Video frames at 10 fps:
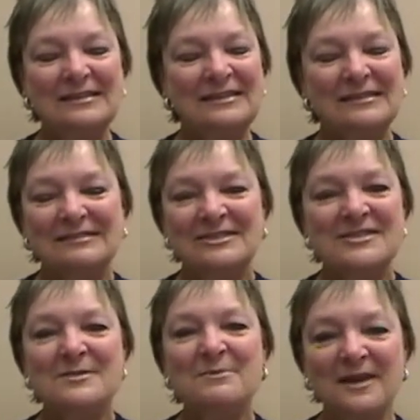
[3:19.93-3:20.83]
You know,
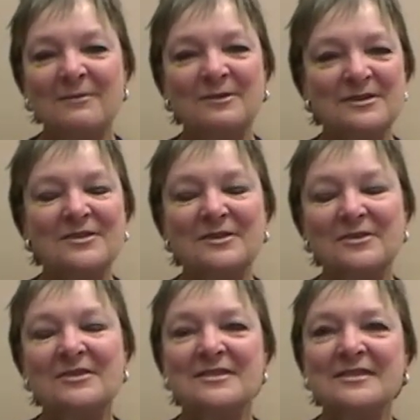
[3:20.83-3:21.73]
just to be able to
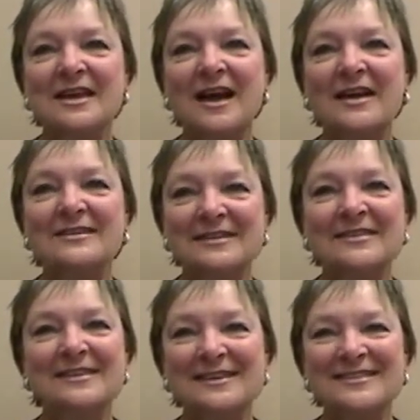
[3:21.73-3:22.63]
say I
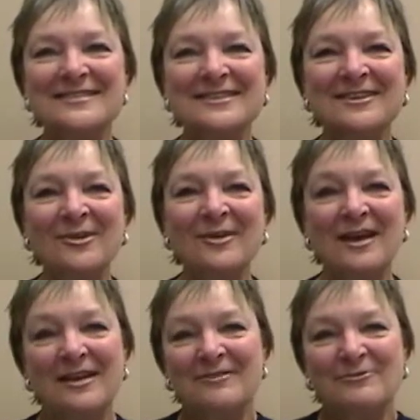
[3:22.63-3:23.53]
did this, you know,
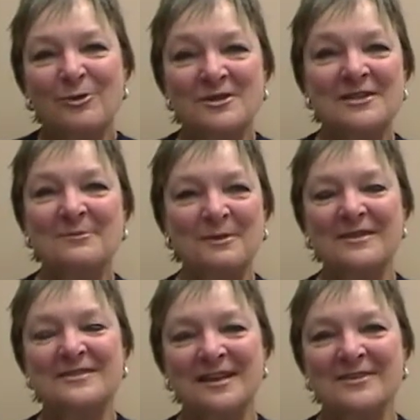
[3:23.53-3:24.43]
at 14
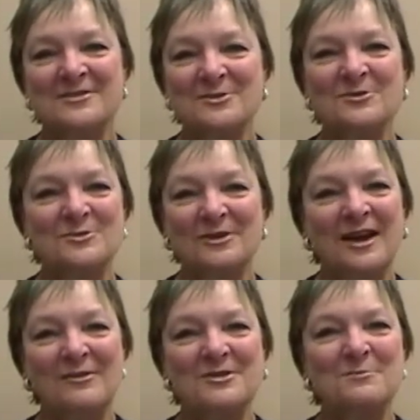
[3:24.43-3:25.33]
months out of surgery,
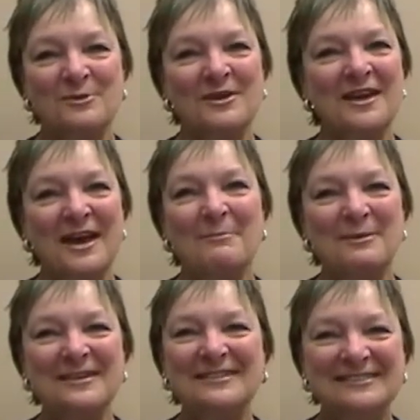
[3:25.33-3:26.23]
I was pretty happy.